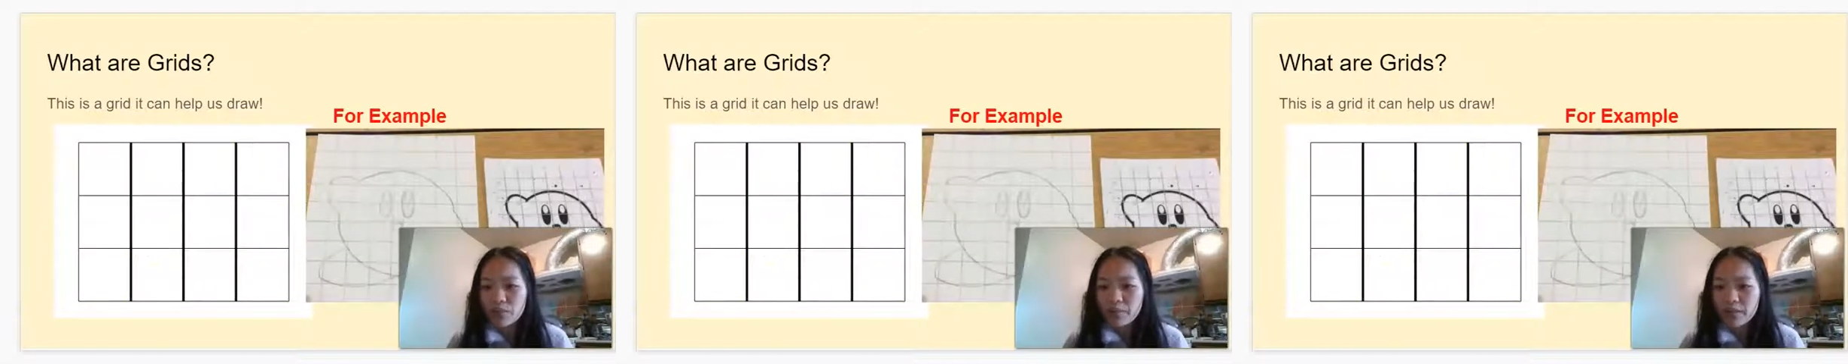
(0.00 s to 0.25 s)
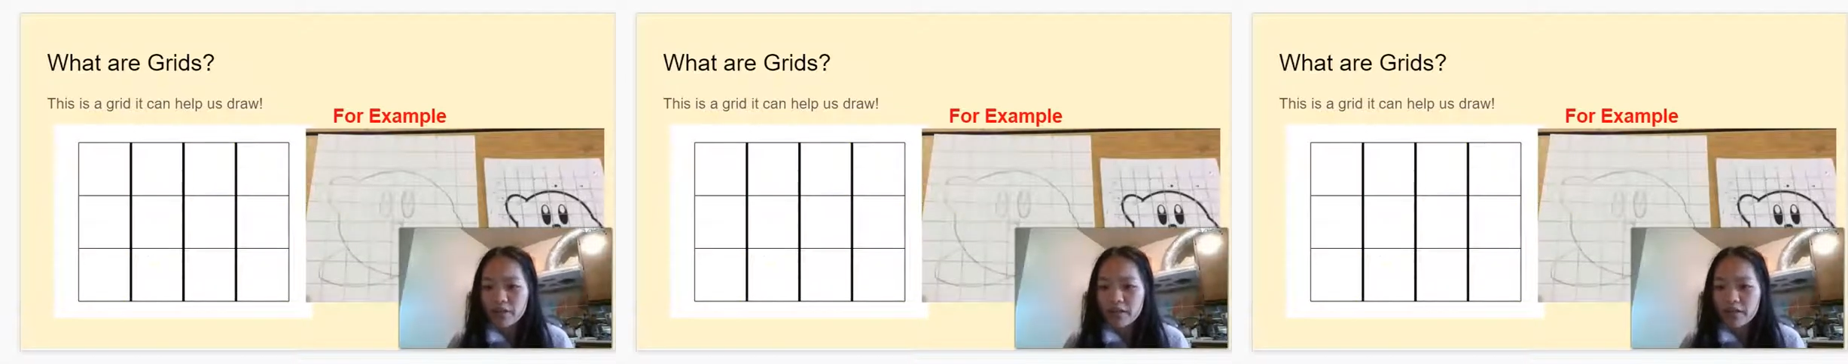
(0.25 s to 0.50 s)

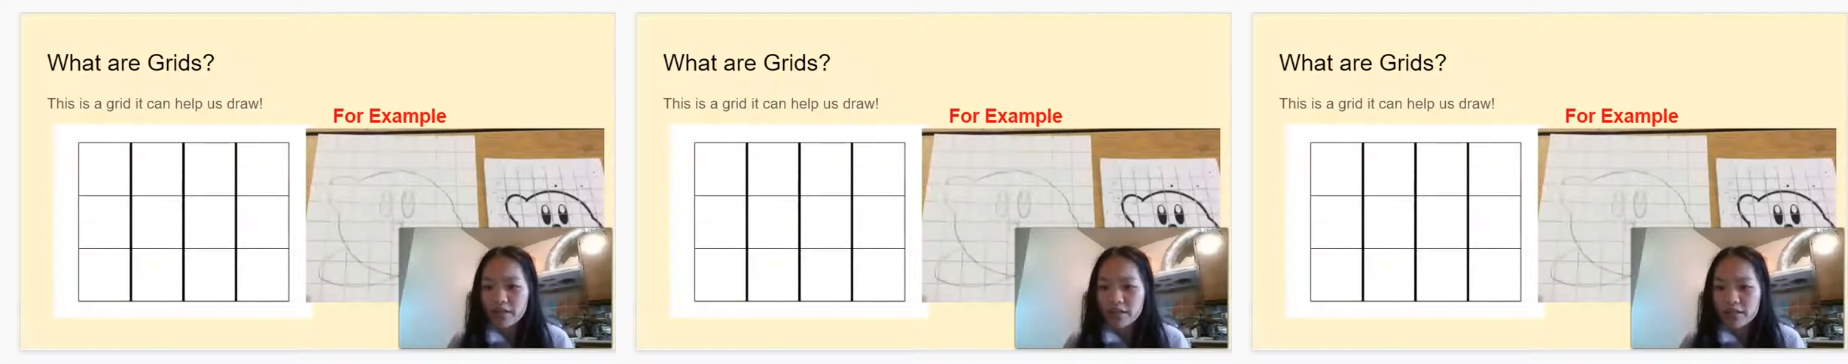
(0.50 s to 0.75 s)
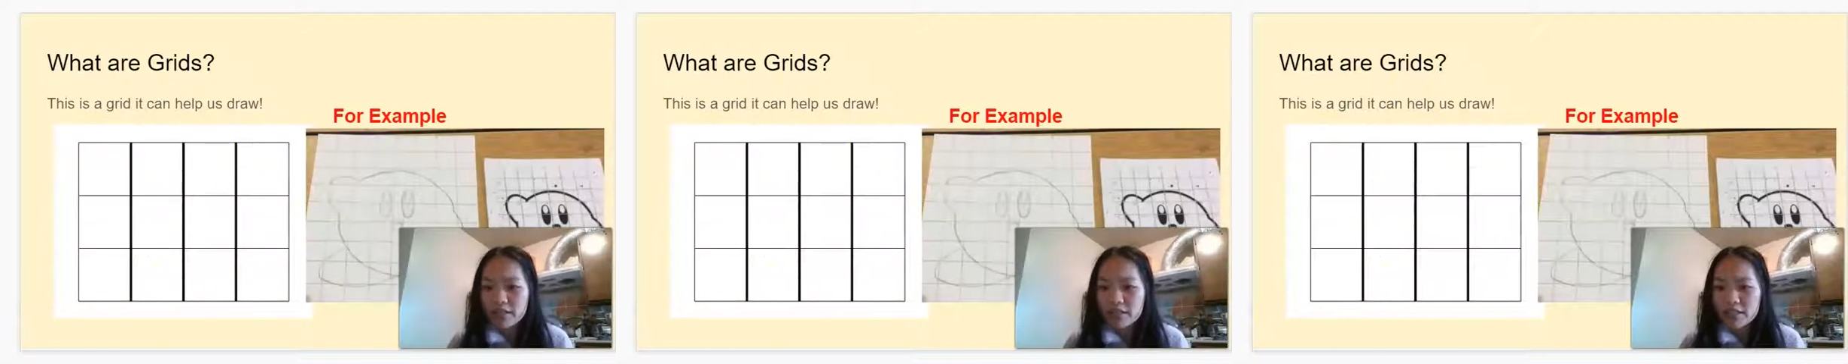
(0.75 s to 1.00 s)
But
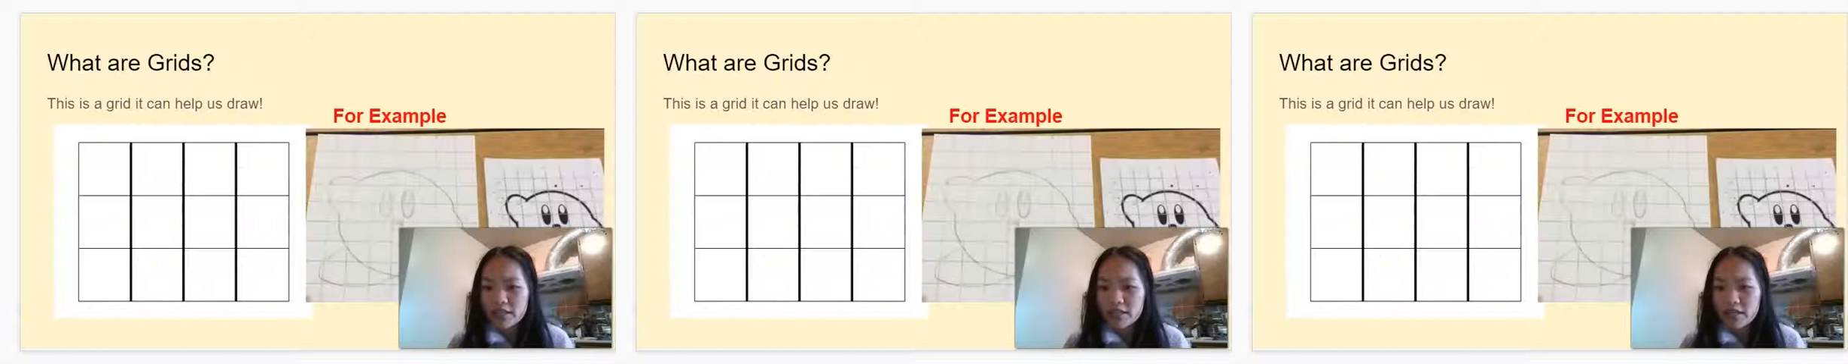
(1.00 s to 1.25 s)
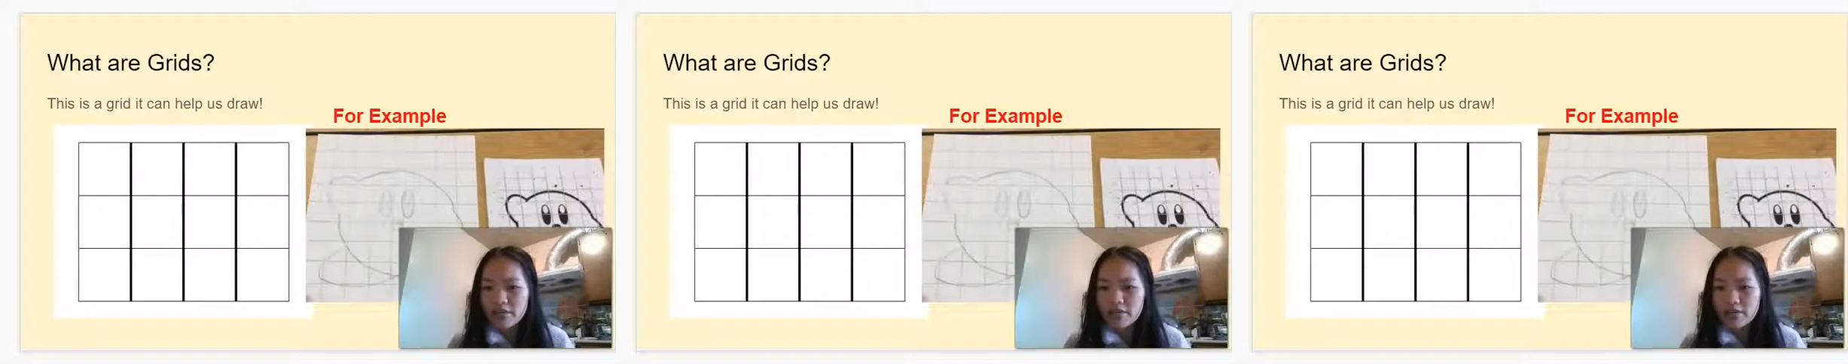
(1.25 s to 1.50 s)
let's
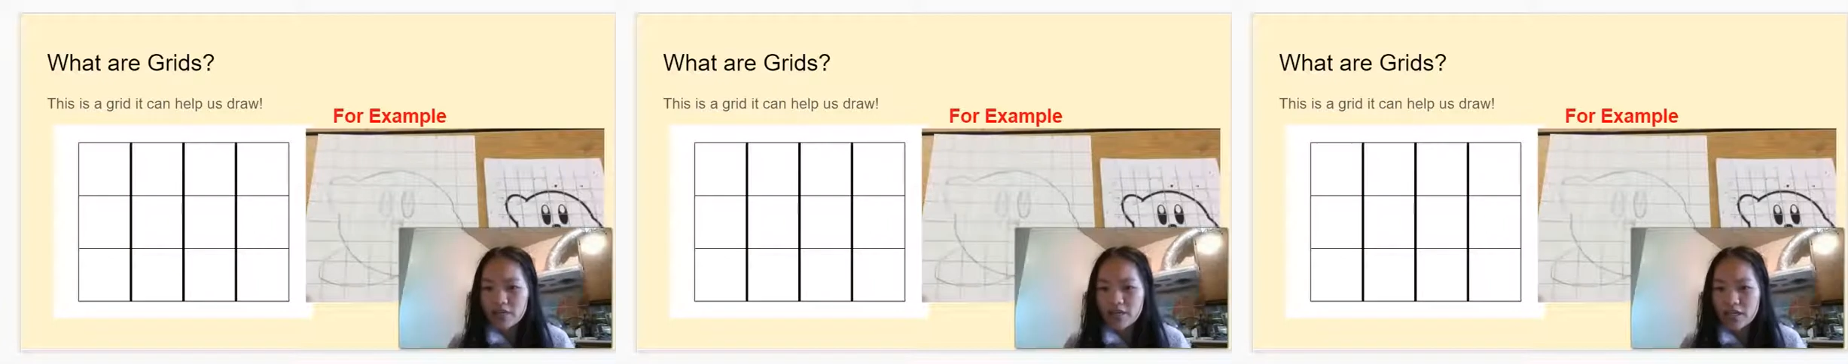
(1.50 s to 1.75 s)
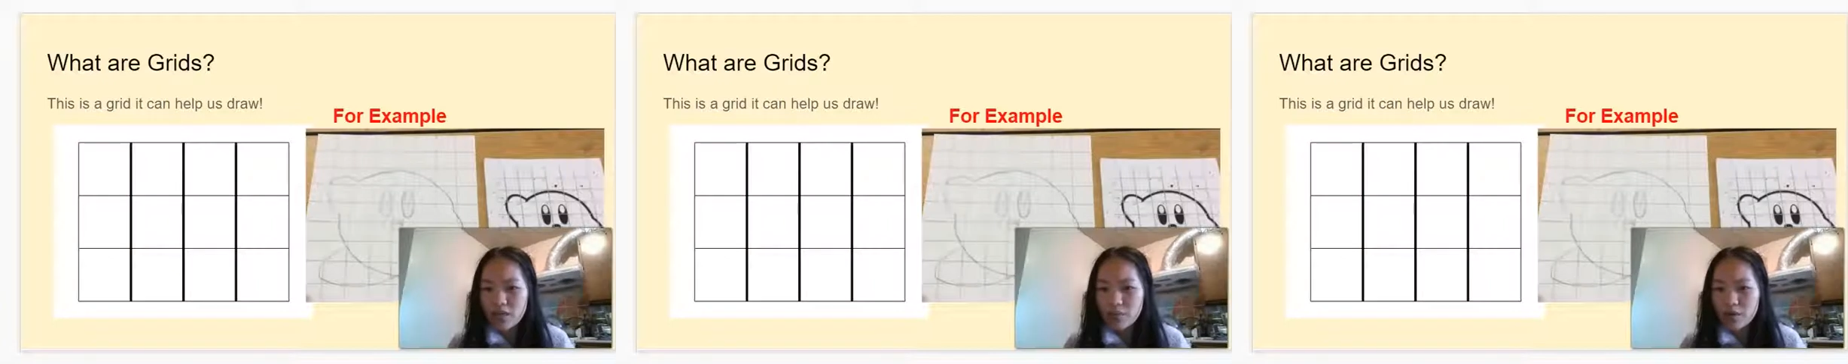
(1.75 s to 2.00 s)
say, for
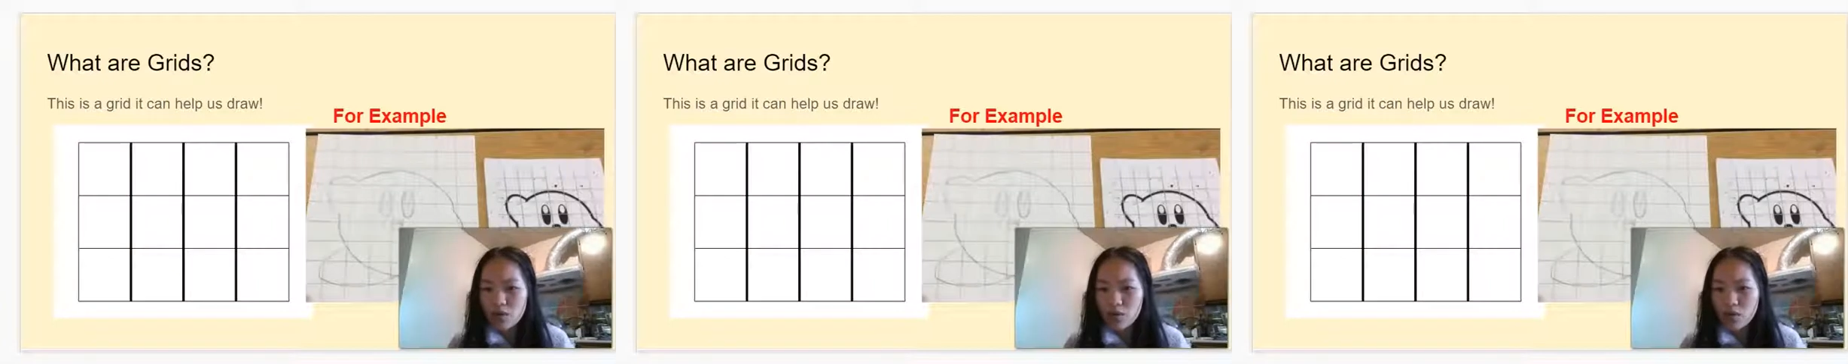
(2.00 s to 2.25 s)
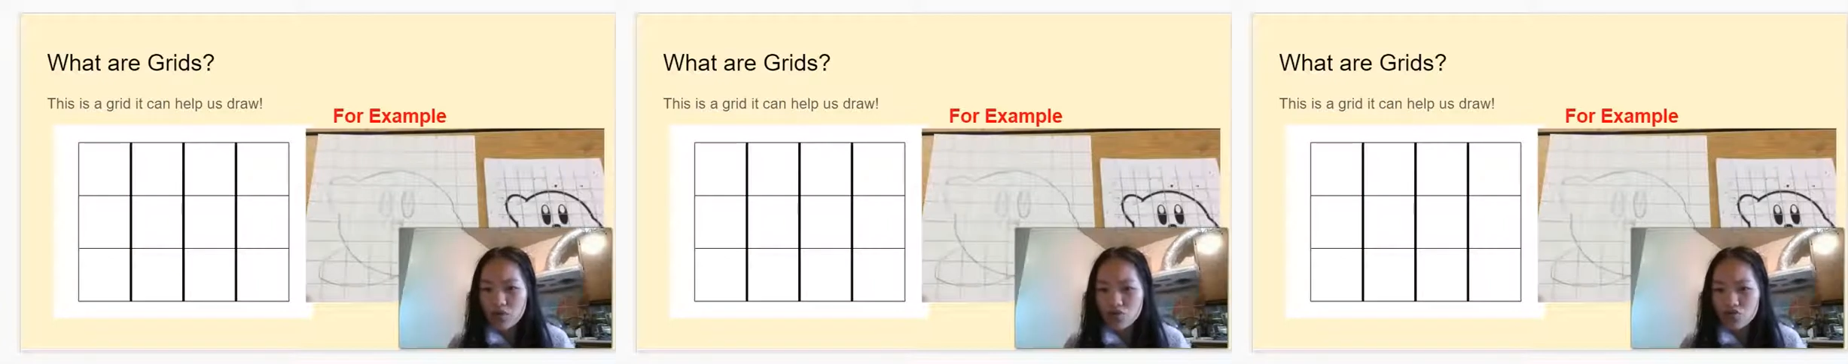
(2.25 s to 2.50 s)
example, you
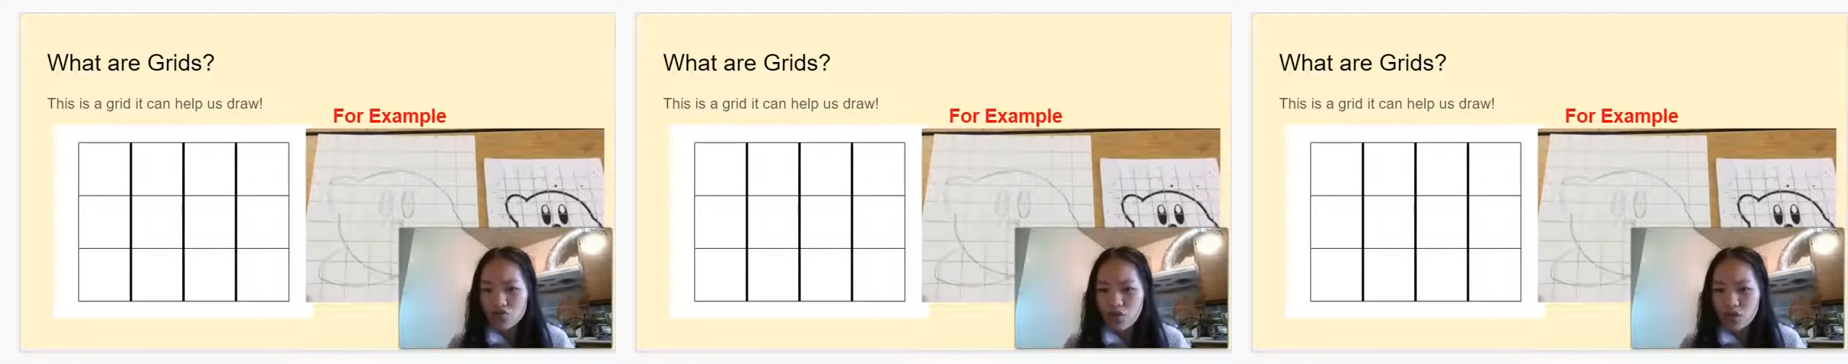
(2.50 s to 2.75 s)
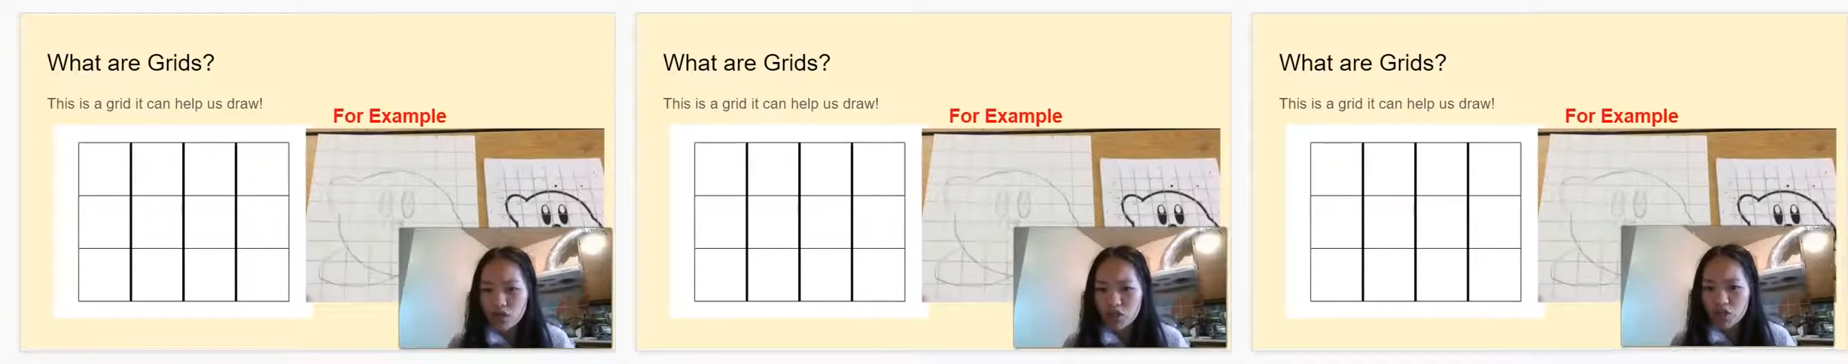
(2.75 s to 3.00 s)
wanted to draw